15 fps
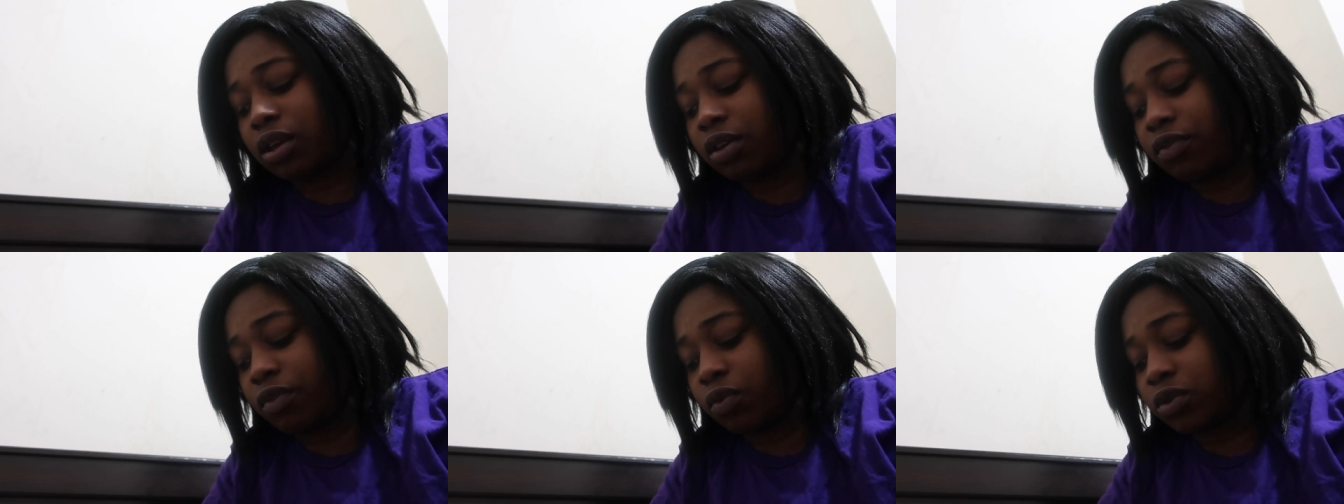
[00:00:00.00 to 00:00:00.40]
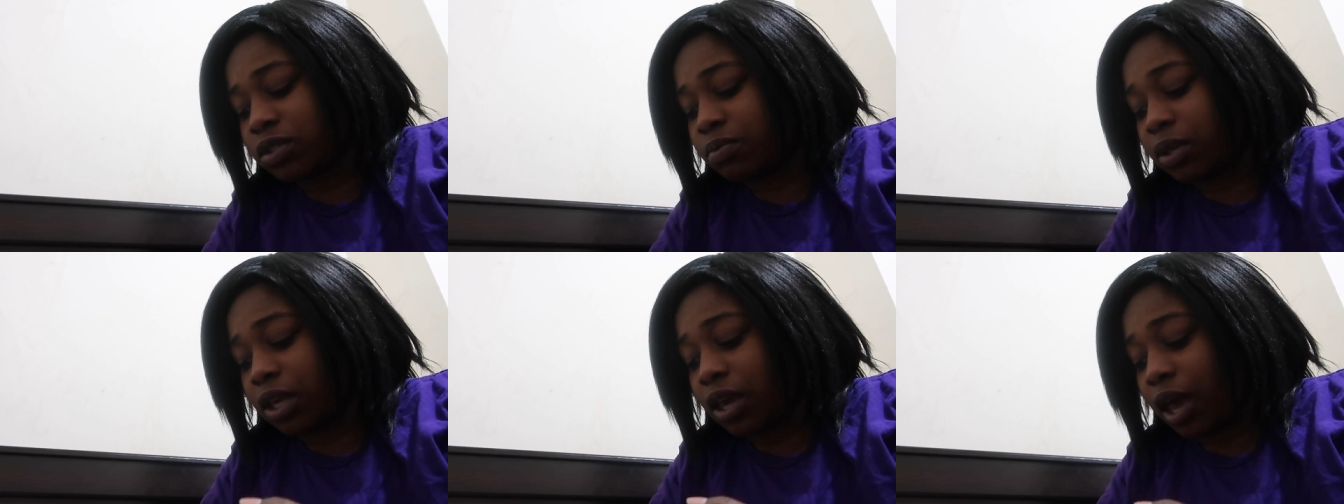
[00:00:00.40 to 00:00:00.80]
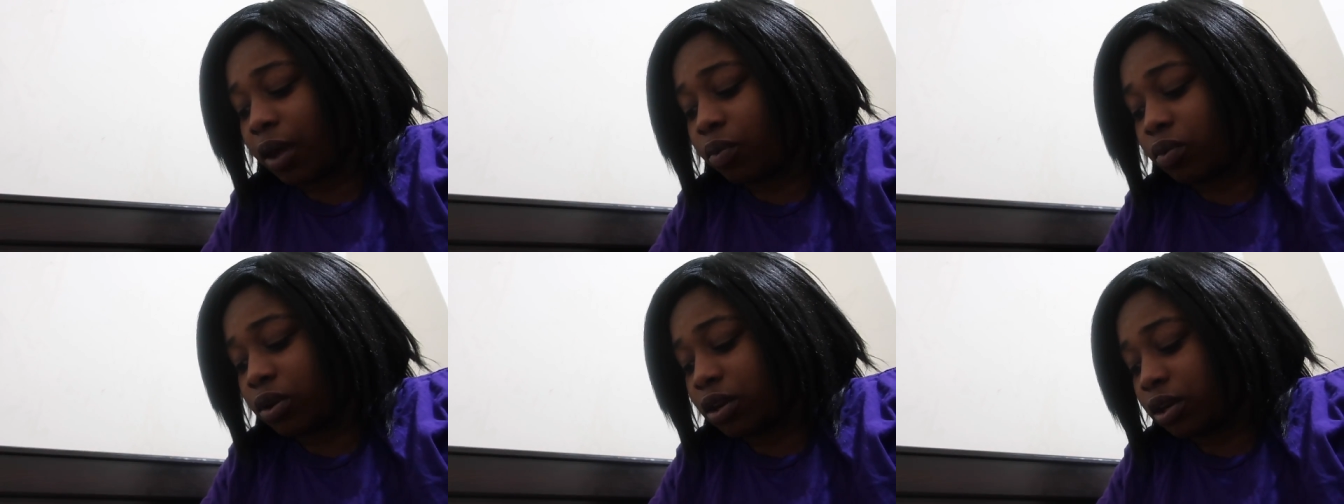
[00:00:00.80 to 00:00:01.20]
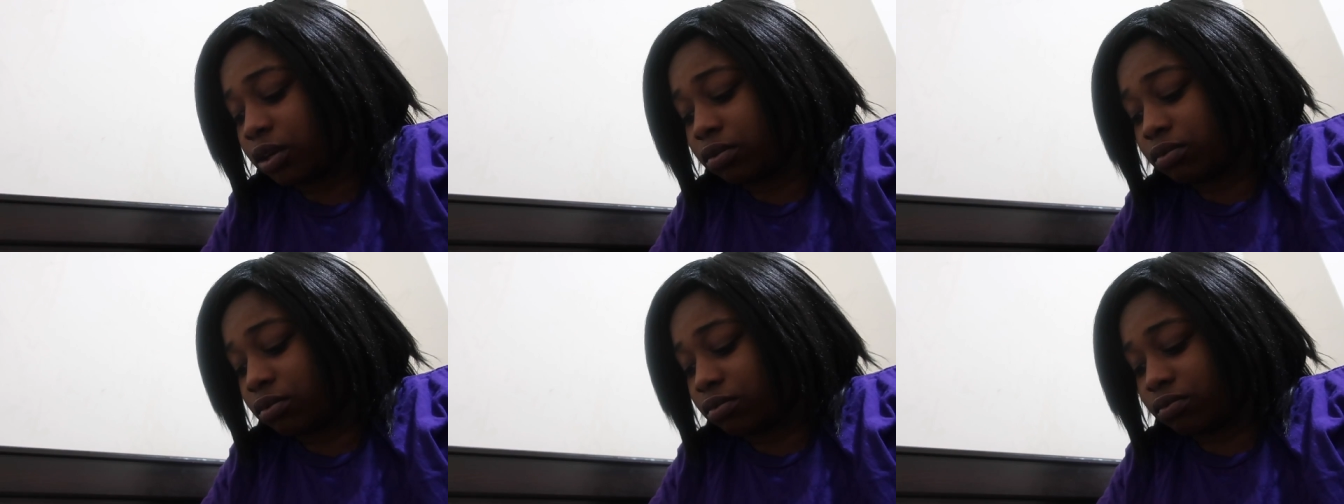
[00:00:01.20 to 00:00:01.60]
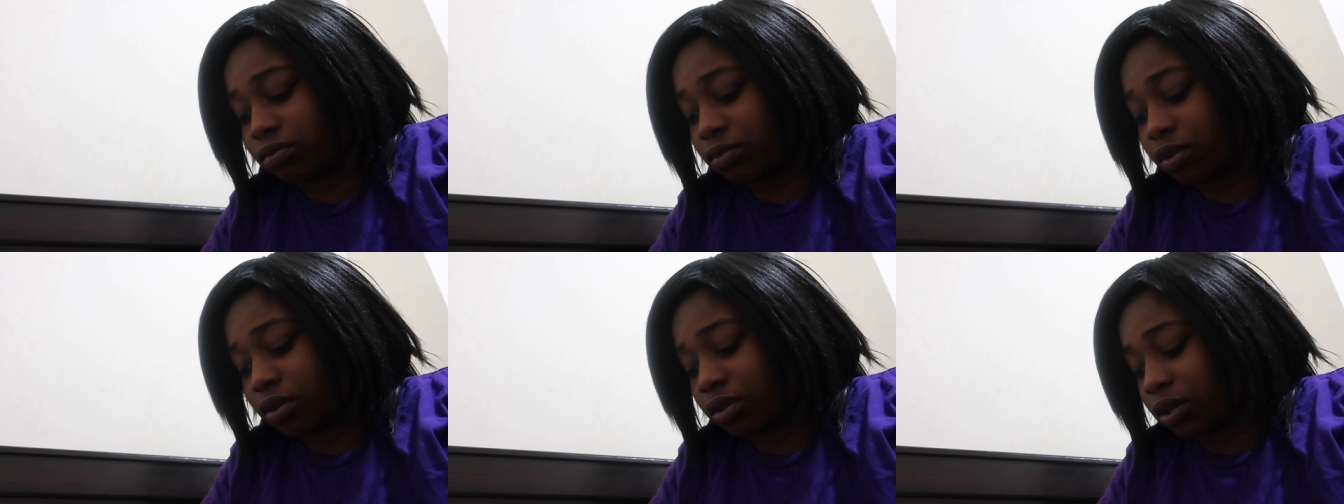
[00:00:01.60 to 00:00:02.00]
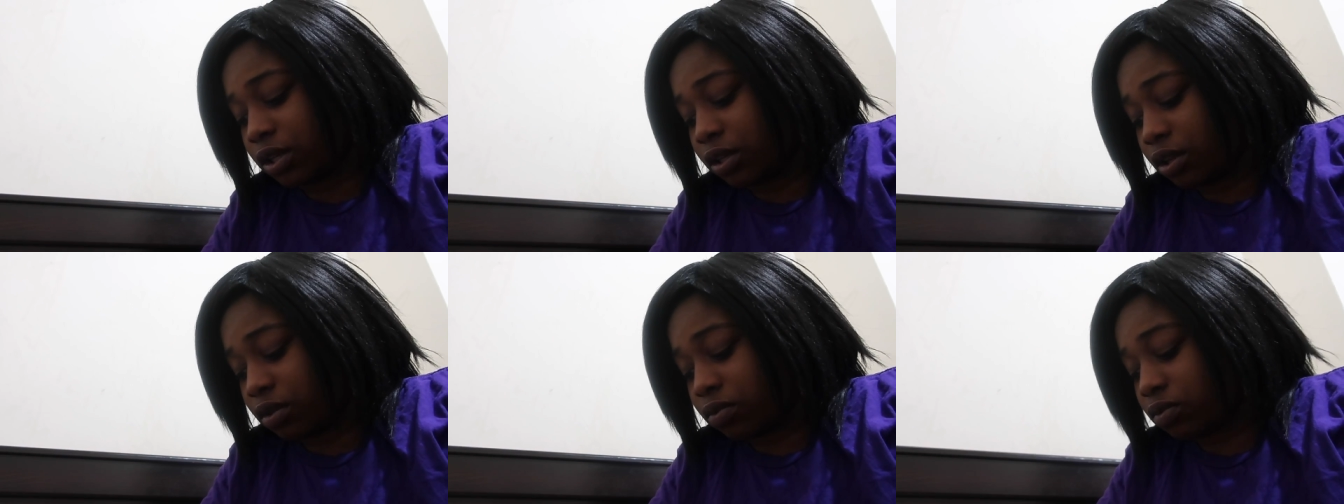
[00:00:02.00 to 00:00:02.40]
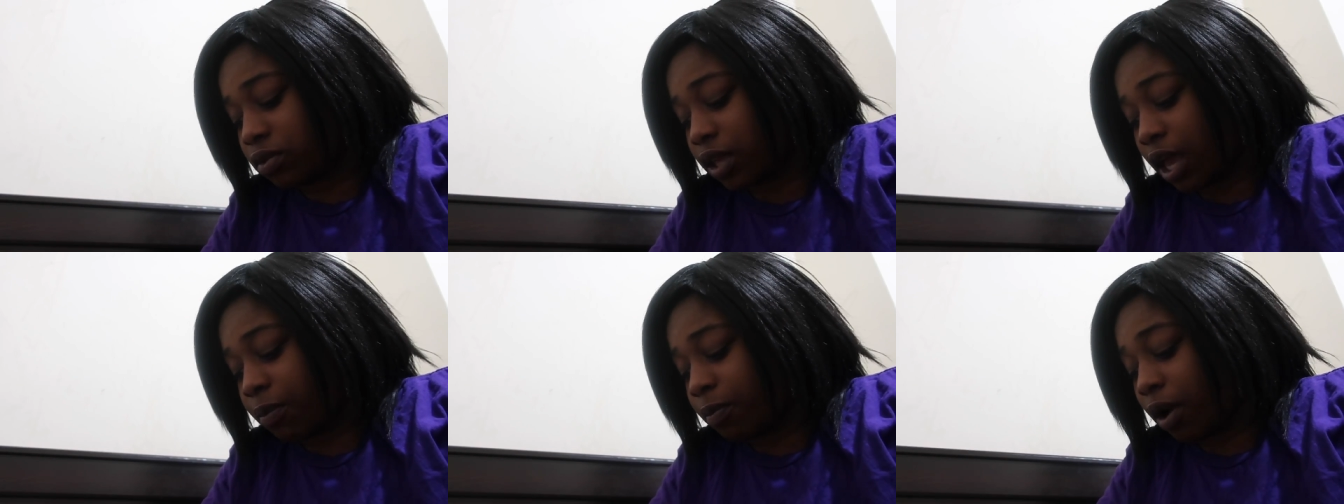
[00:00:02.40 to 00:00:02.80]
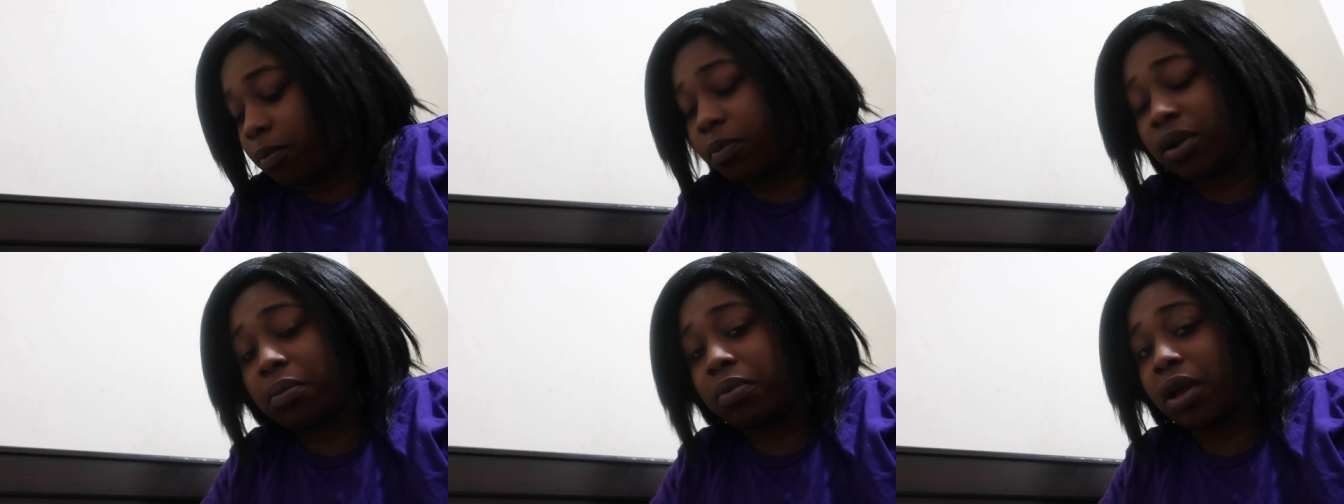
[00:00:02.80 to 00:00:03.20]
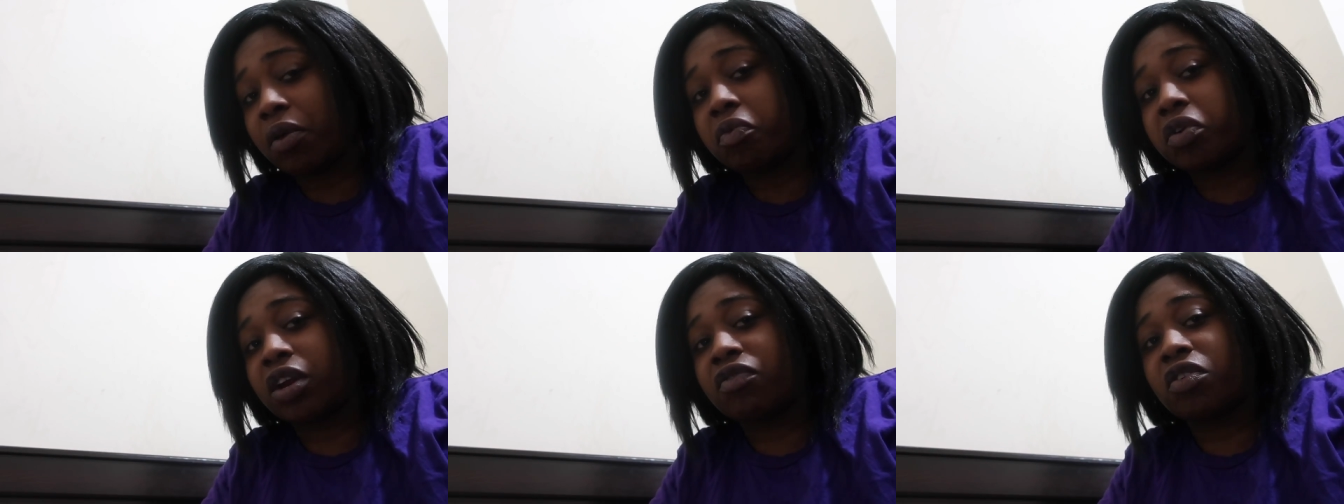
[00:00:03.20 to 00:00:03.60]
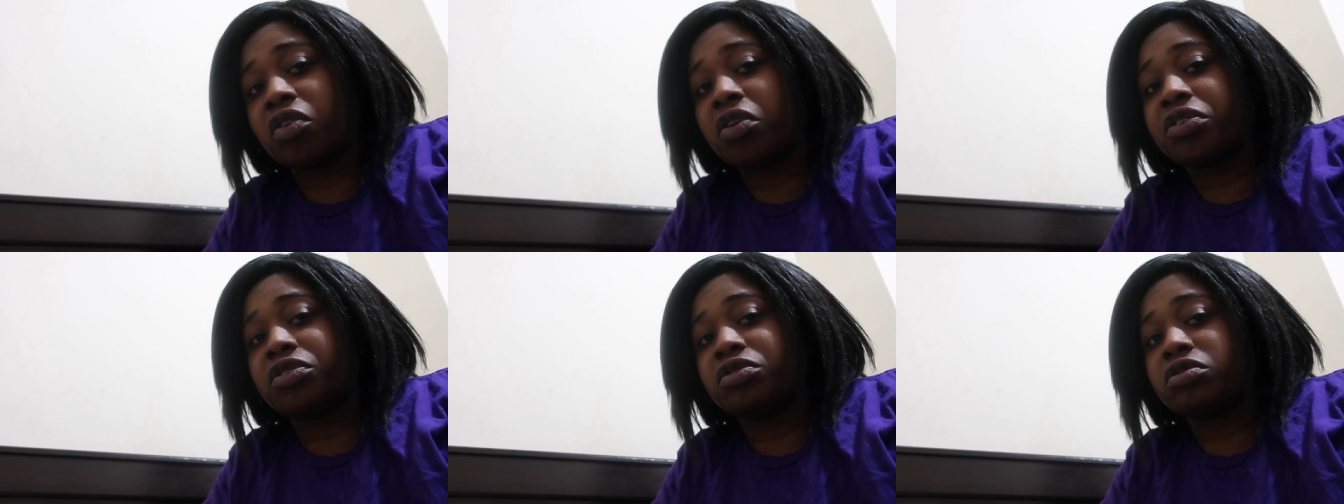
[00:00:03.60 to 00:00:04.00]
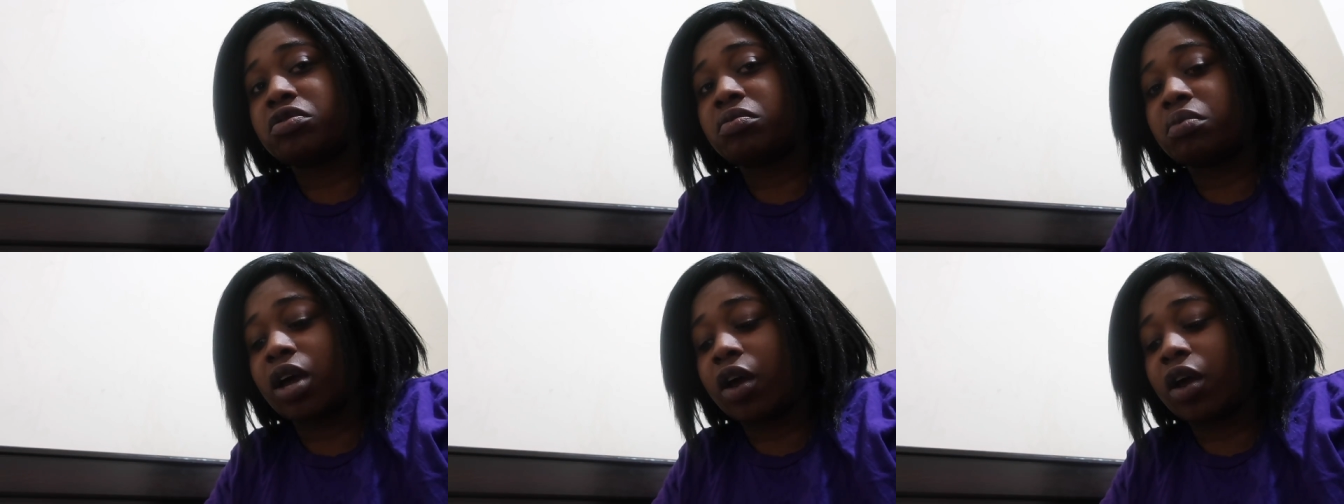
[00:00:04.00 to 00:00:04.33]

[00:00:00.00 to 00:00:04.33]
If it was me, I wouldn't. That pop up, I would never go on YouTube.